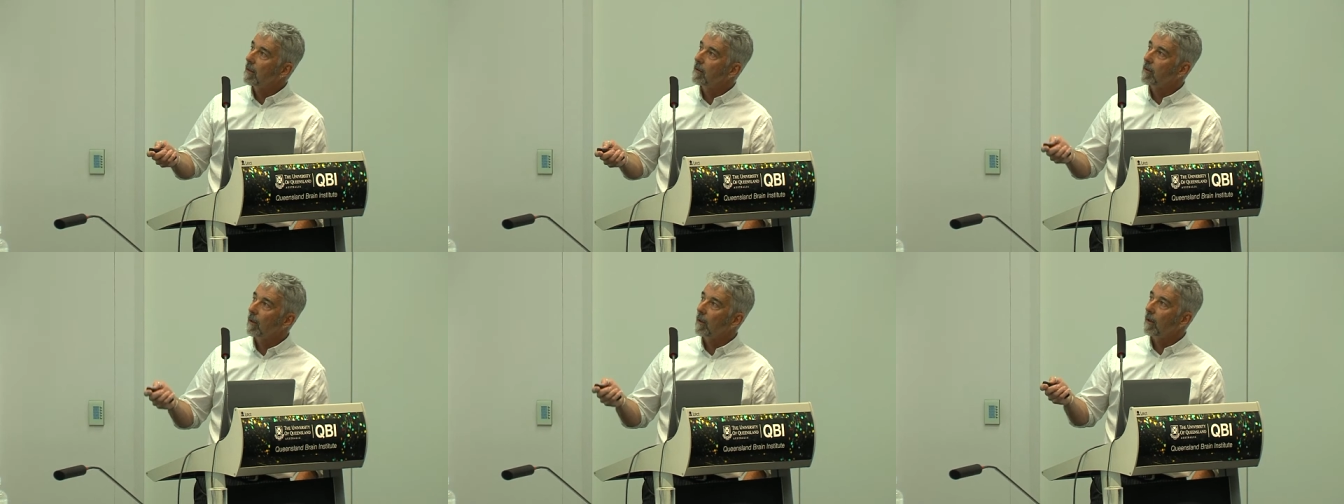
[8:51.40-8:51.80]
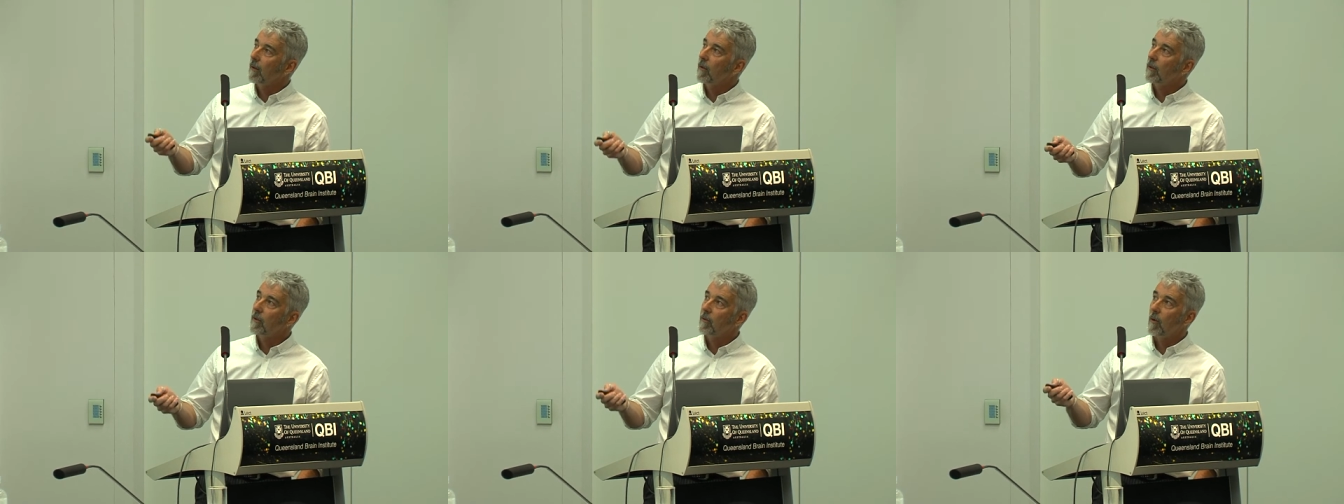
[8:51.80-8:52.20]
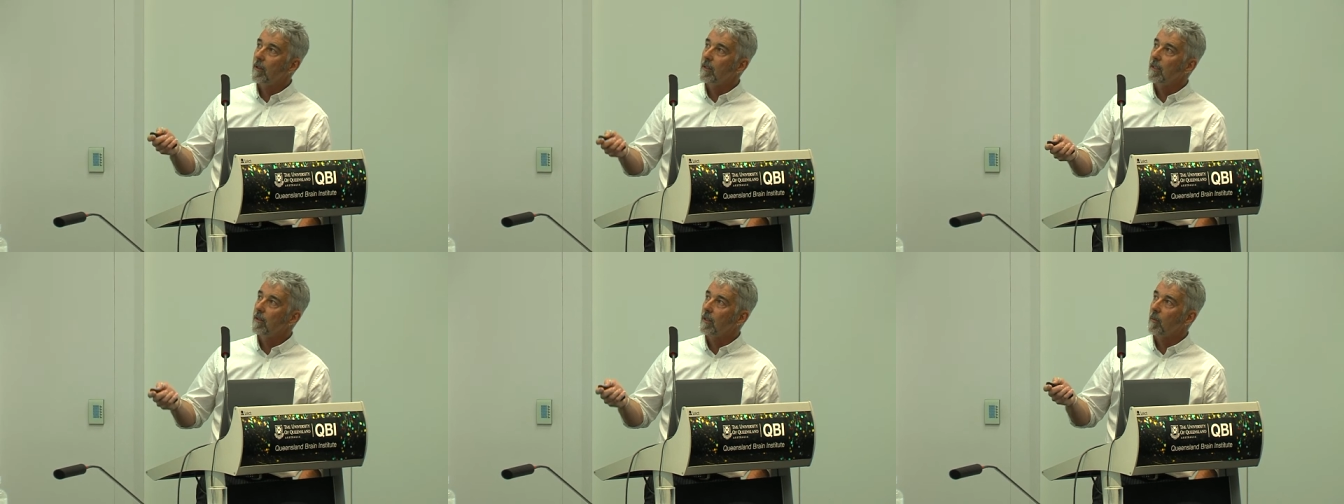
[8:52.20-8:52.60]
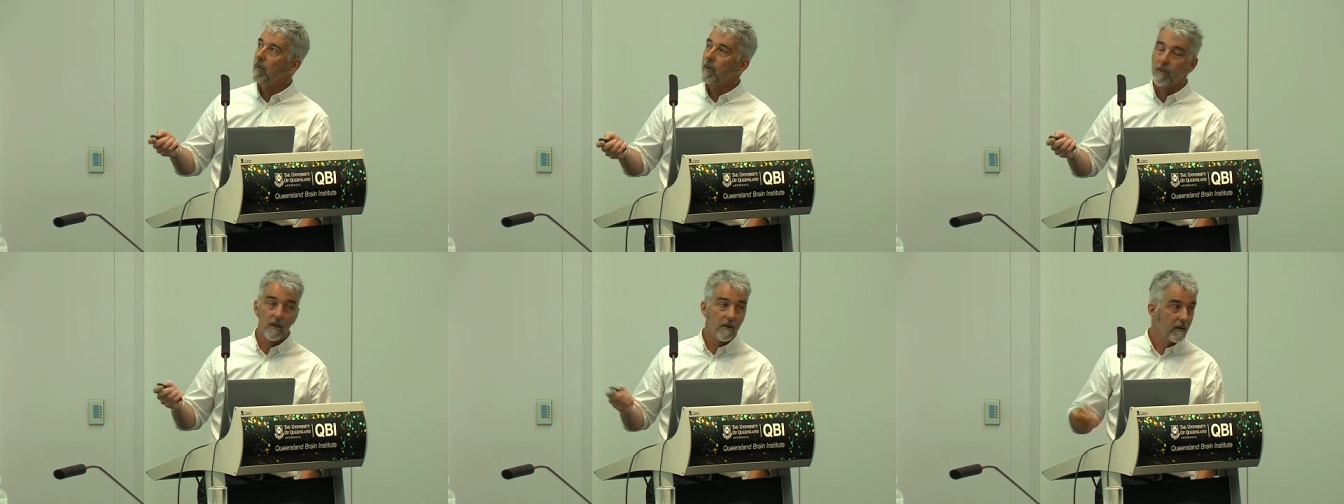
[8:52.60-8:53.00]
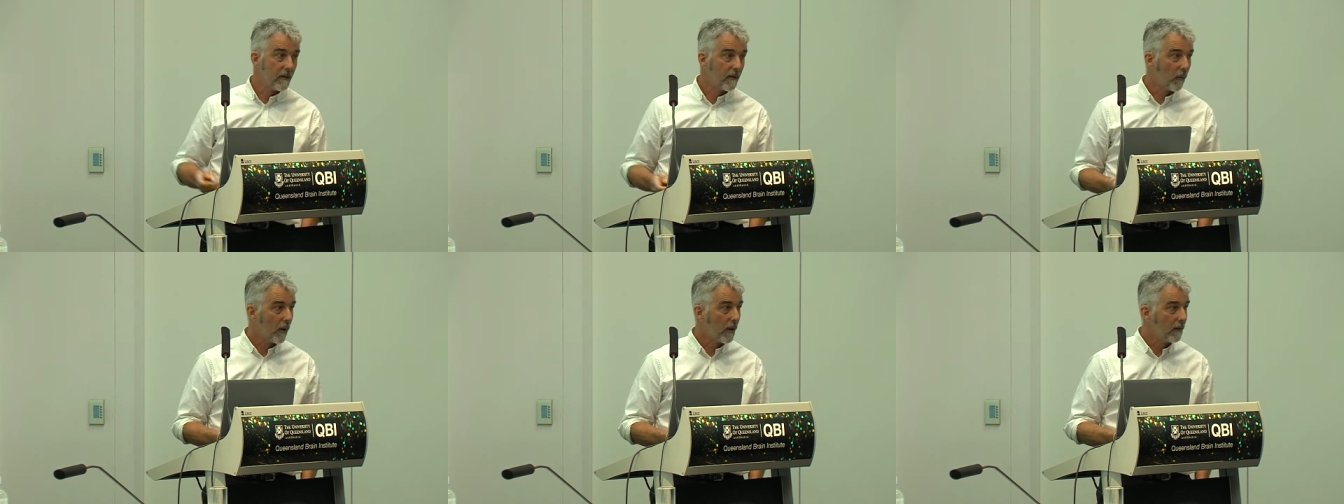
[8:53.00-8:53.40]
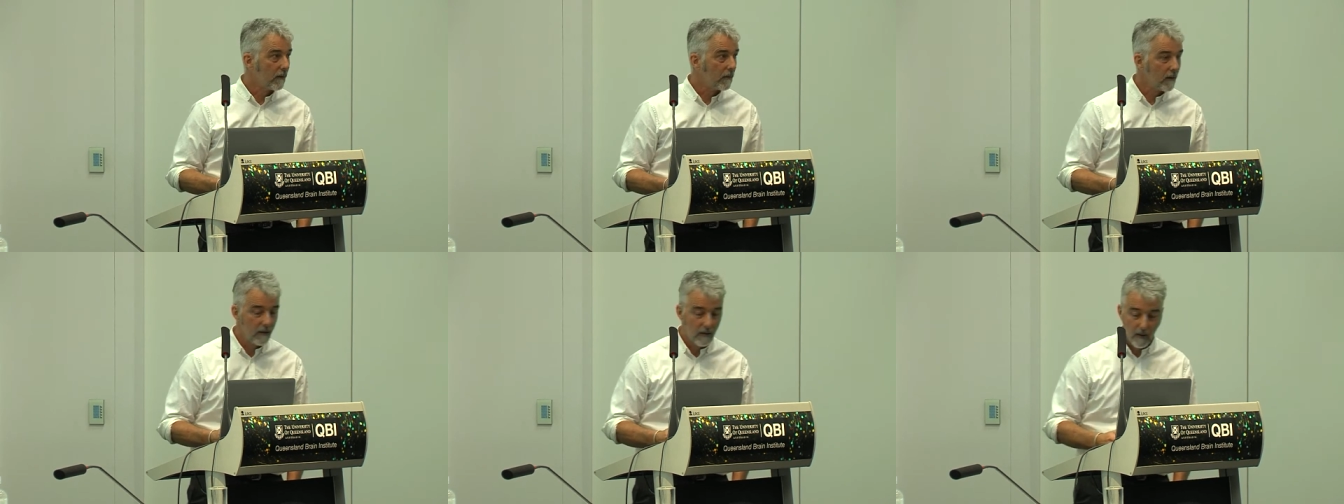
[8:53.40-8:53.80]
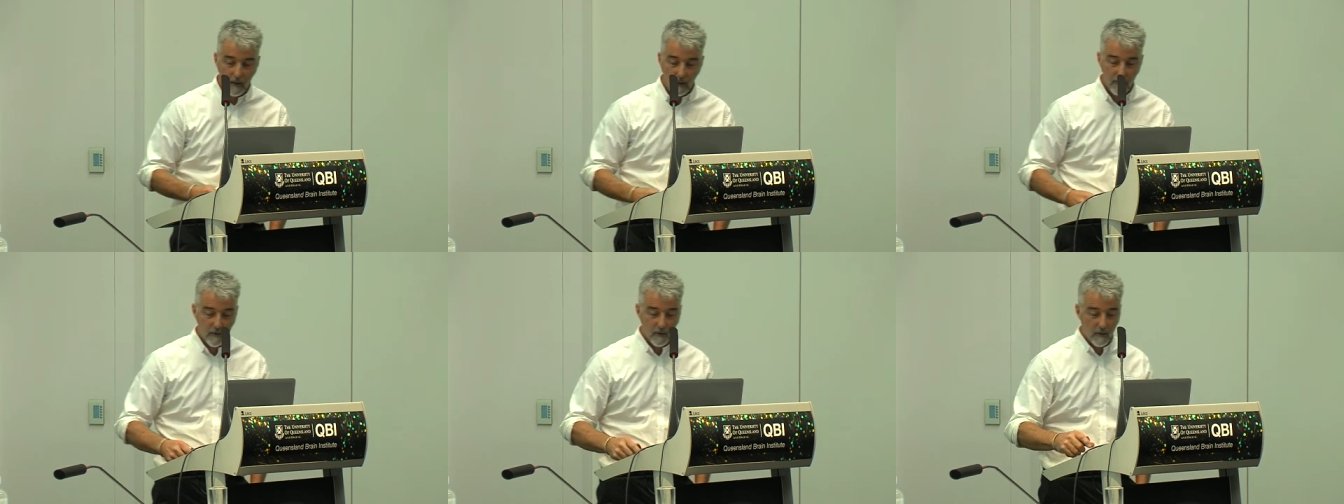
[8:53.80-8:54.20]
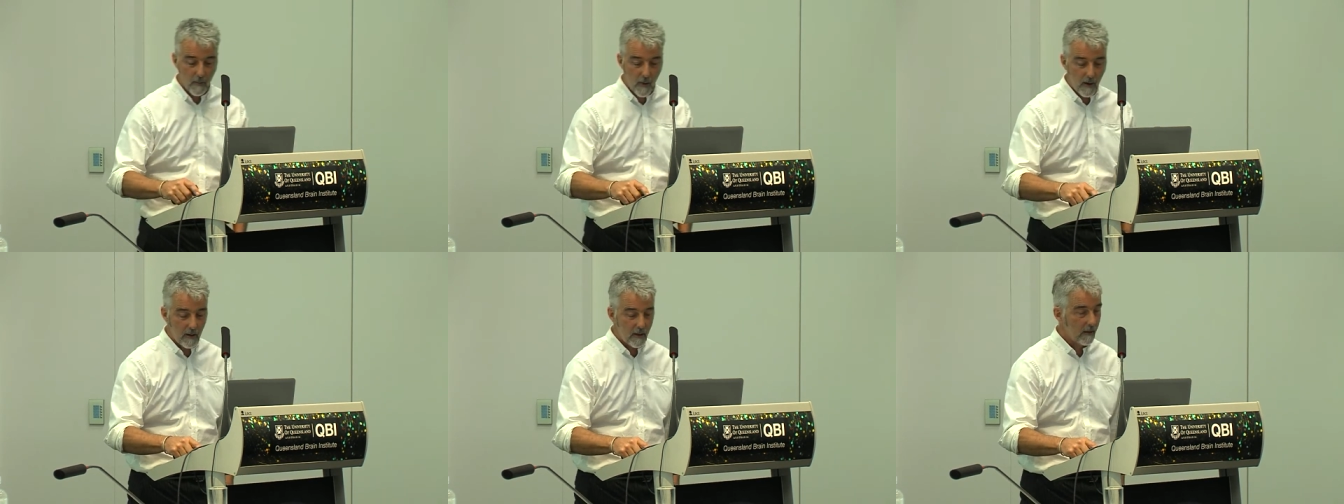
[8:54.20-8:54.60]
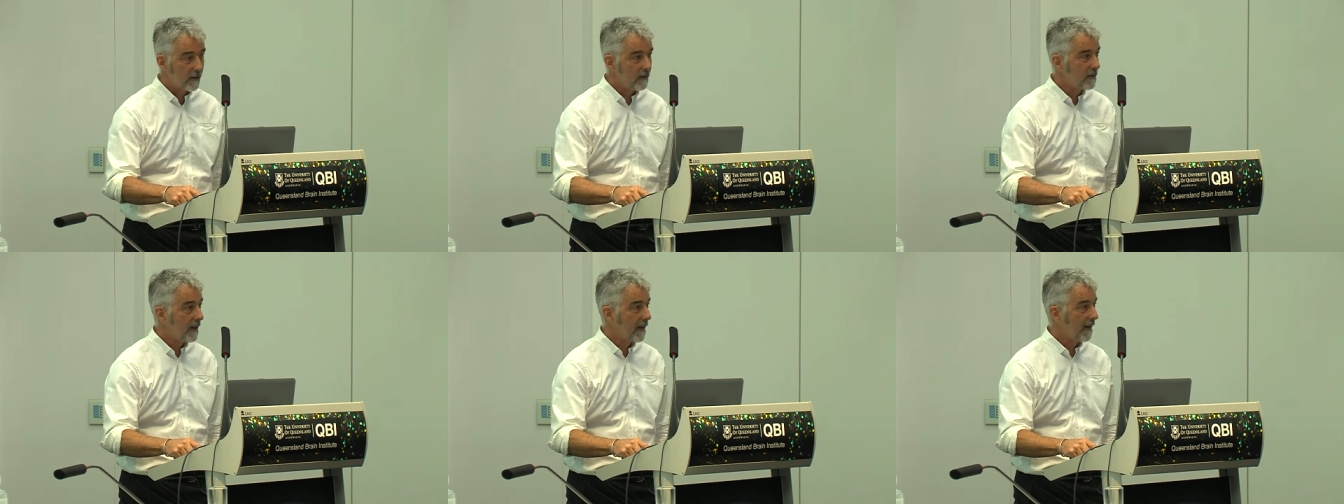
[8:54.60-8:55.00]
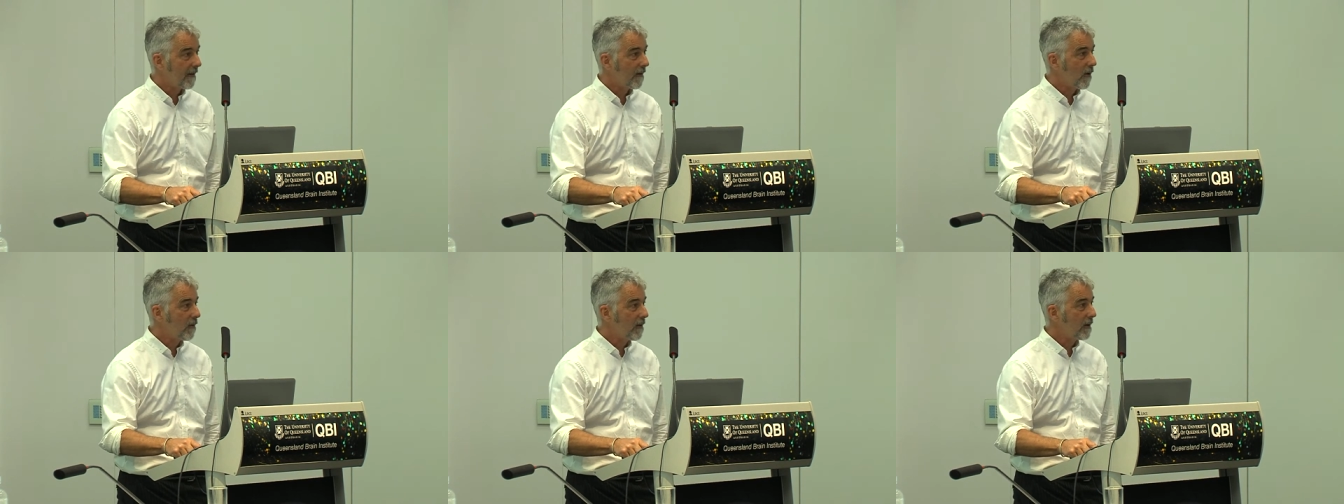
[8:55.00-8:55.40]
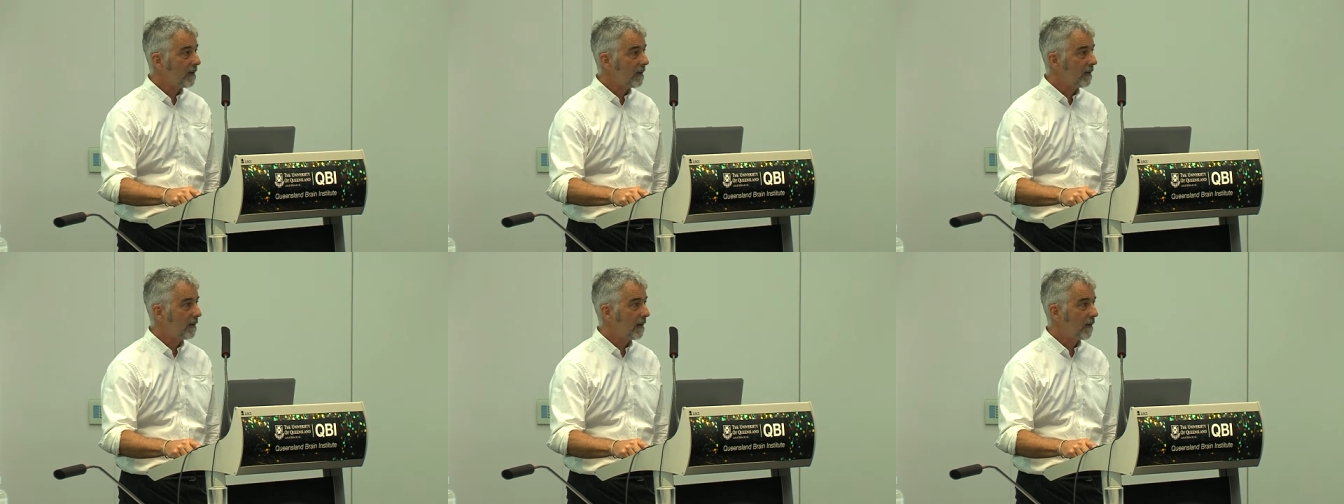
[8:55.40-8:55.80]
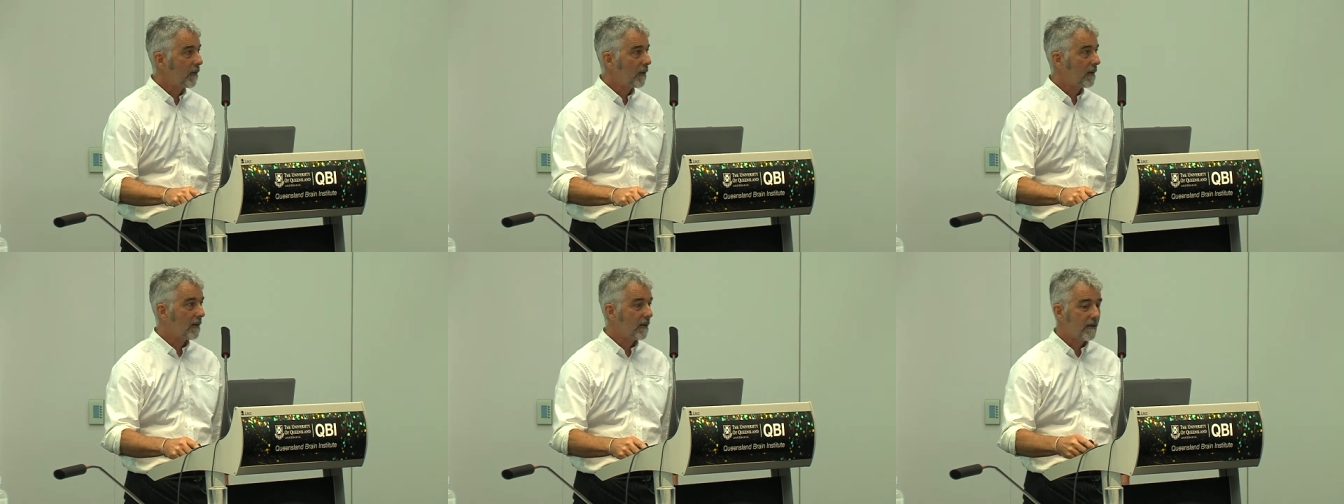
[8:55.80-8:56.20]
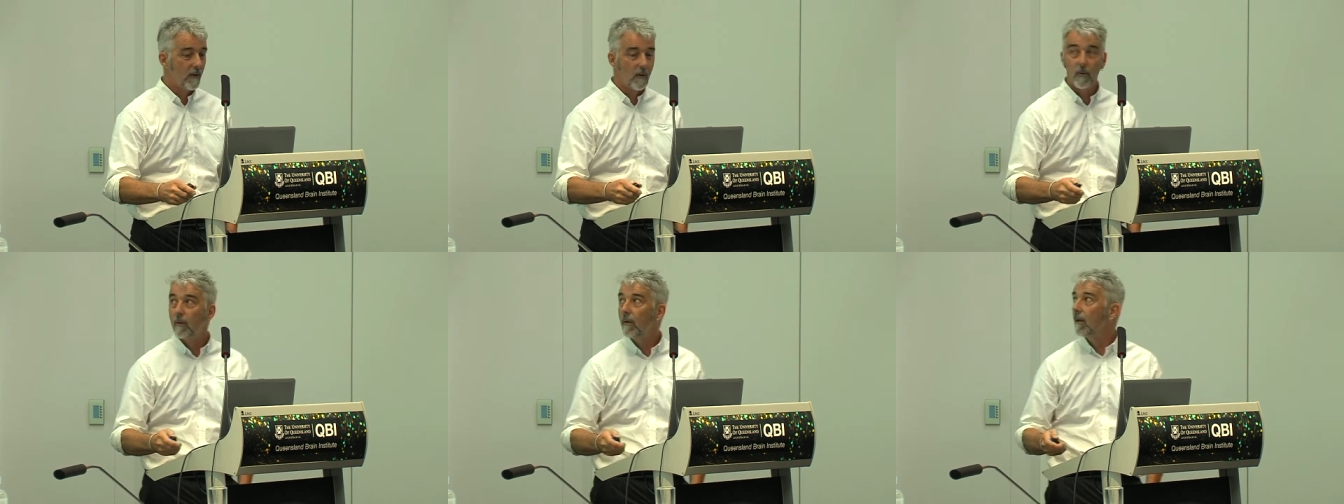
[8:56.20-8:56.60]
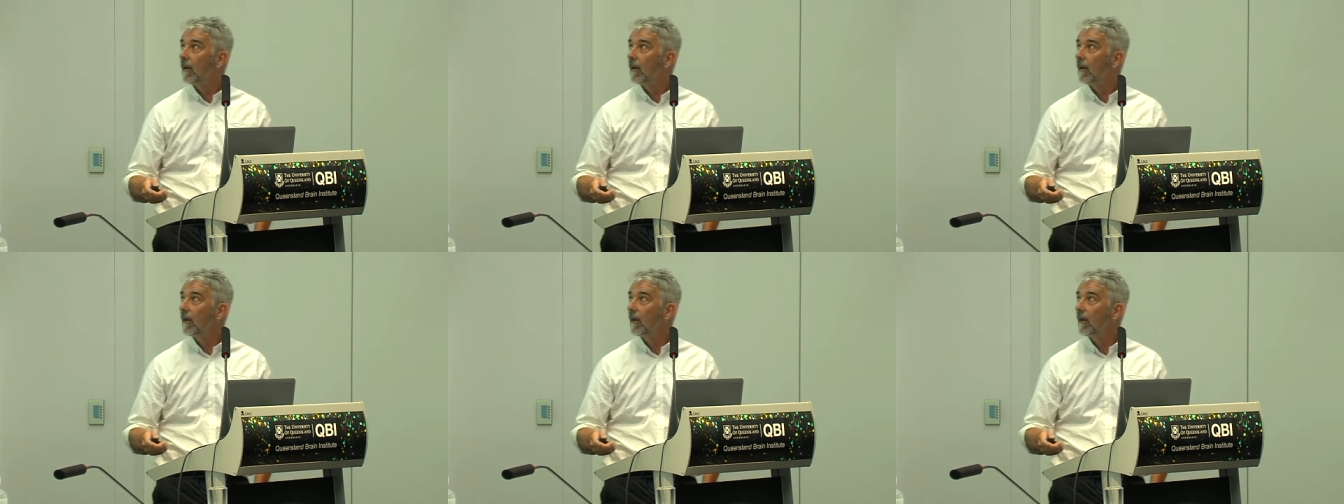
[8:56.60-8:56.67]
it's got a good strategic position in the world. So the Americans take it over, and what do they do?